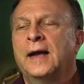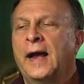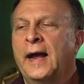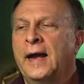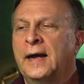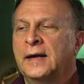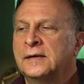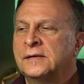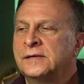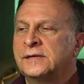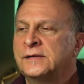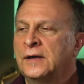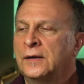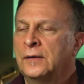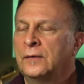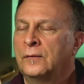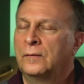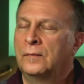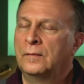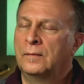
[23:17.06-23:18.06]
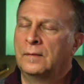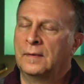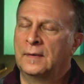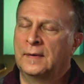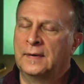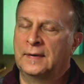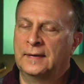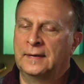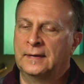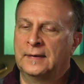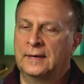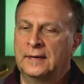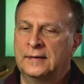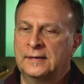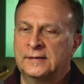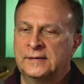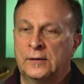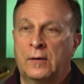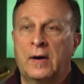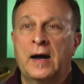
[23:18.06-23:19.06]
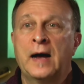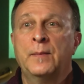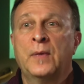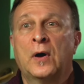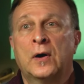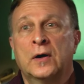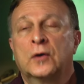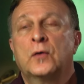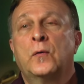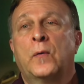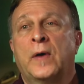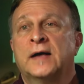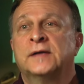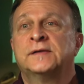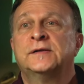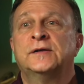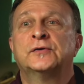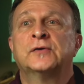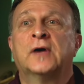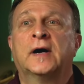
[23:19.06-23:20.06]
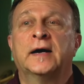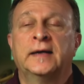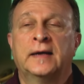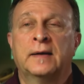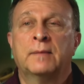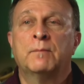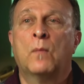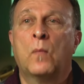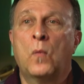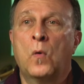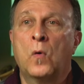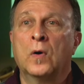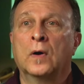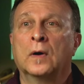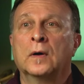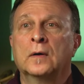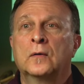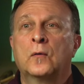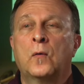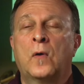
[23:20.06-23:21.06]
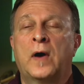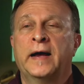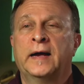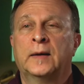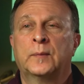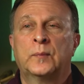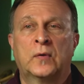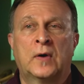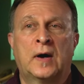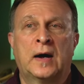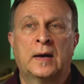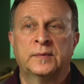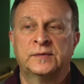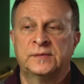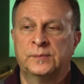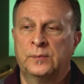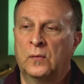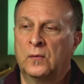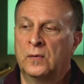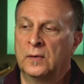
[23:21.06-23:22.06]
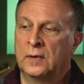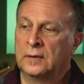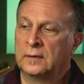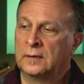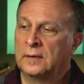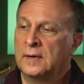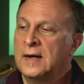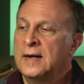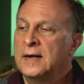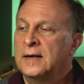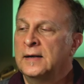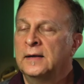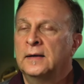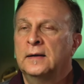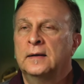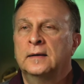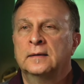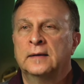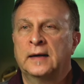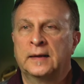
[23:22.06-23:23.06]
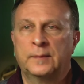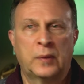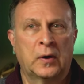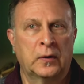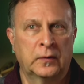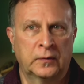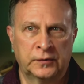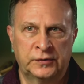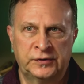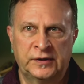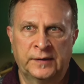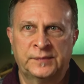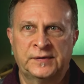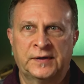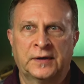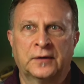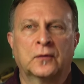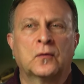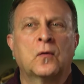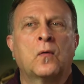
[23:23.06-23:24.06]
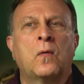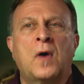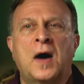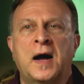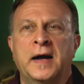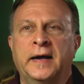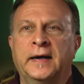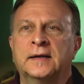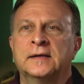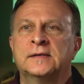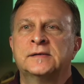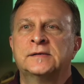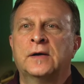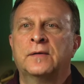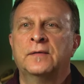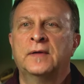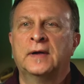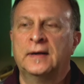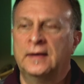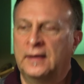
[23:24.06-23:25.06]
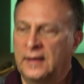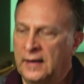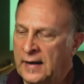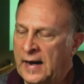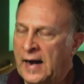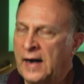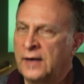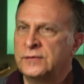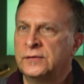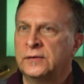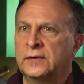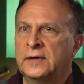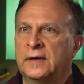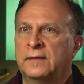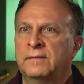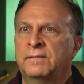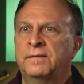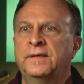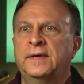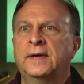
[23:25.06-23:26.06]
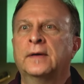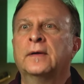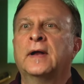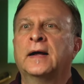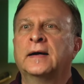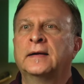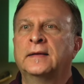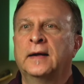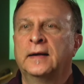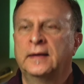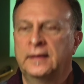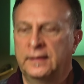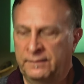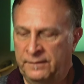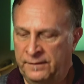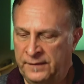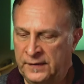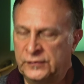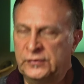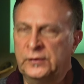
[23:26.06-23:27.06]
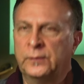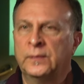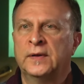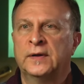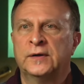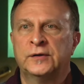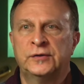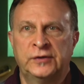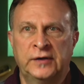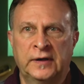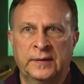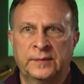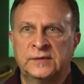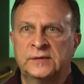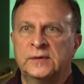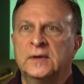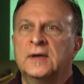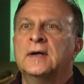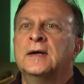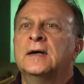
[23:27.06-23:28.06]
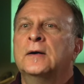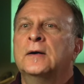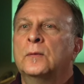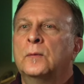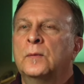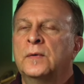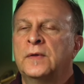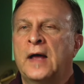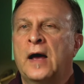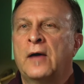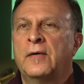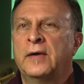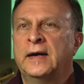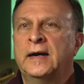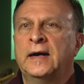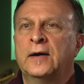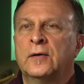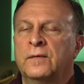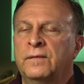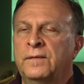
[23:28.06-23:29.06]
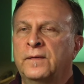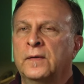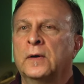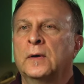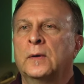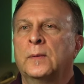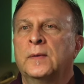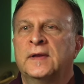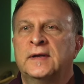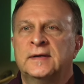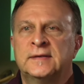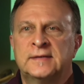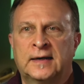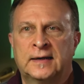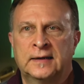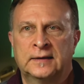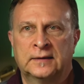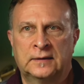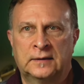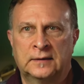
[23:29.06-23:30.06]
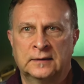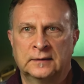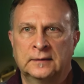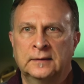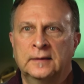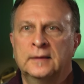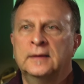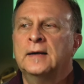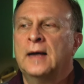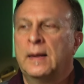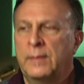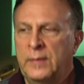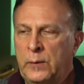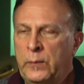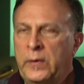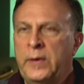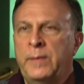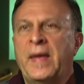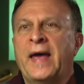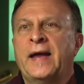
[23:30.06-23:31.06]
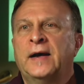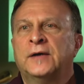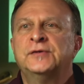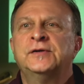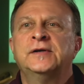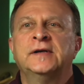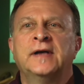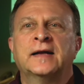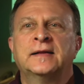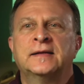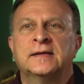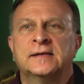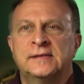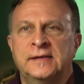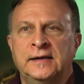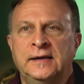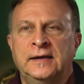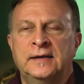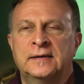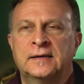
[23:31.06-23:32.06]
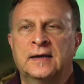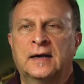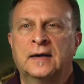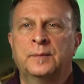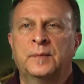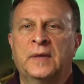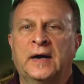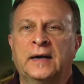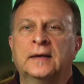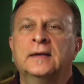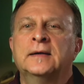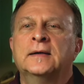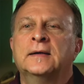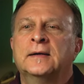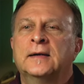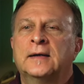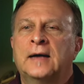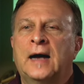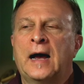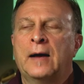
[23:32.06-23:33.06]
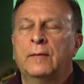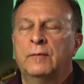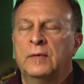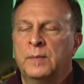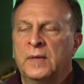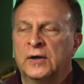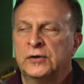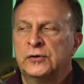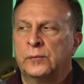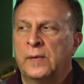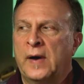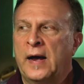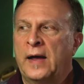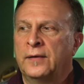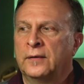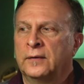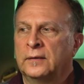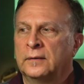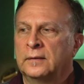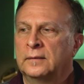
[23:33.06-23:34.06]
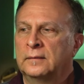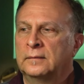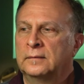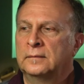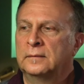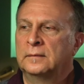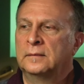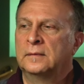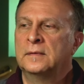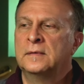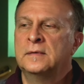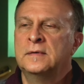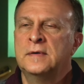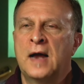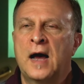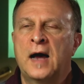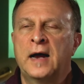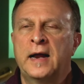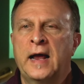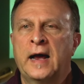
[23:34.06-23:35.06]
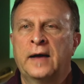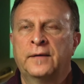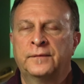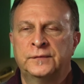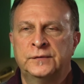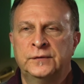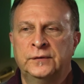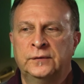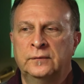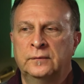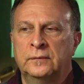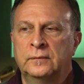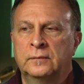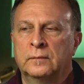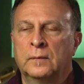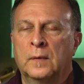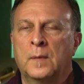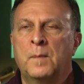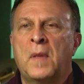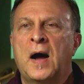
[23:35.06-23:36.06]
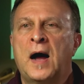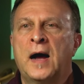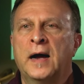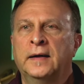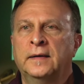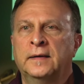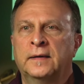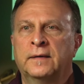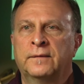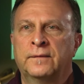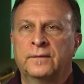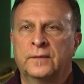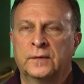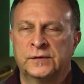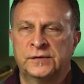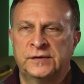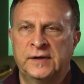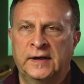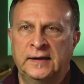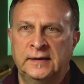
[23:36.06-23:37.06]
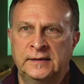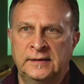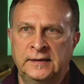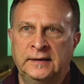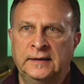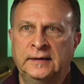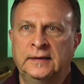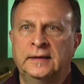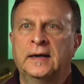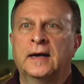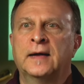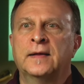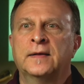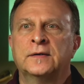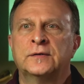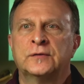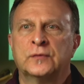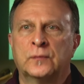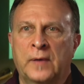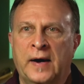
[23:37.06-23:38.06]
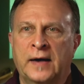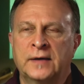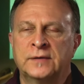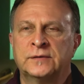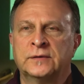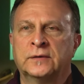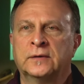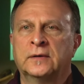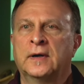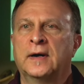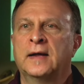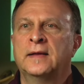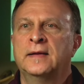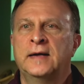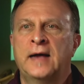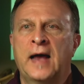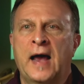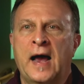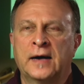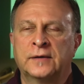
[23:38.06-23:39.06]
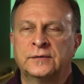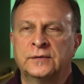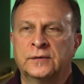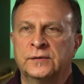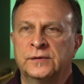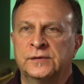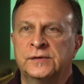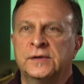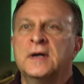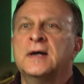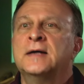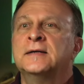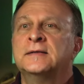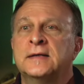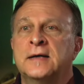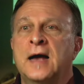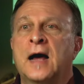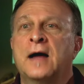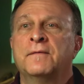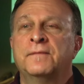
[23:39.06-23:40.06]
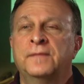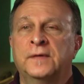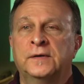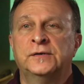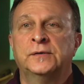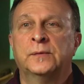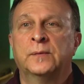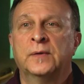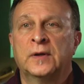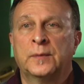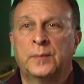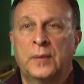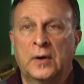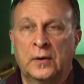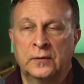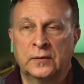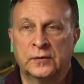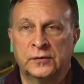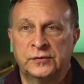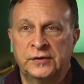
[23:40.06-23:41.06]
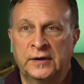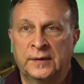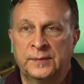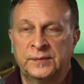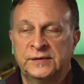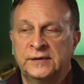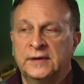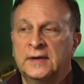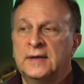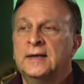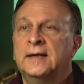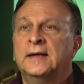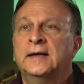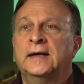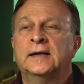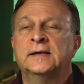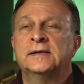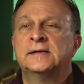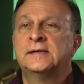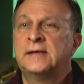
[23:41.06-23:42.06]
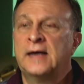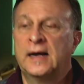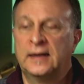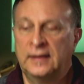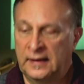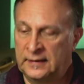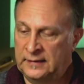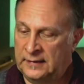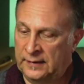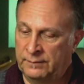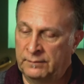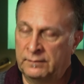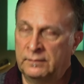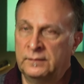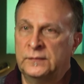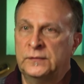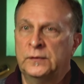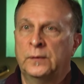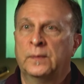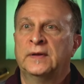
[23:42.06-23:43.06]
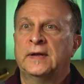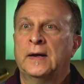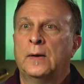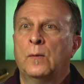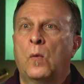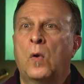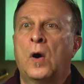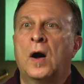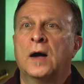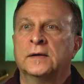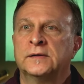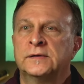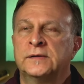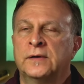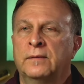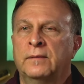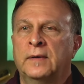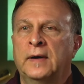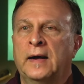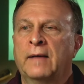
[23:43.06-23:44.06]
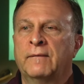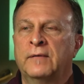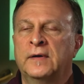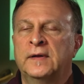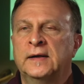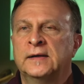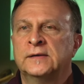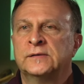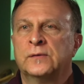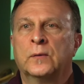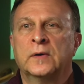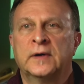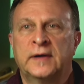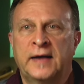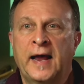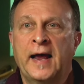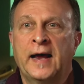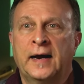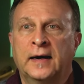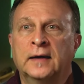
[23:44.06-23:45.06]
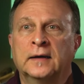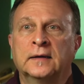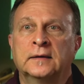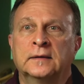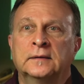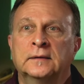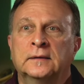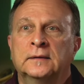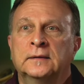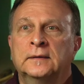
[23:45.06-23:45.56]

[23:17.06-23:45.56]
And so I'm on a quest to try and get more quiet props, more like poker chips that are quiet, so that an actor can feel like they can fidget with the chips without it interfering with the dialogue. I mean, we managed to get the scene done, but I would much rather not have to remind the first AD and the director and the actors to not fidget with their poker chips. Instead, let them do what they want so everything's organic.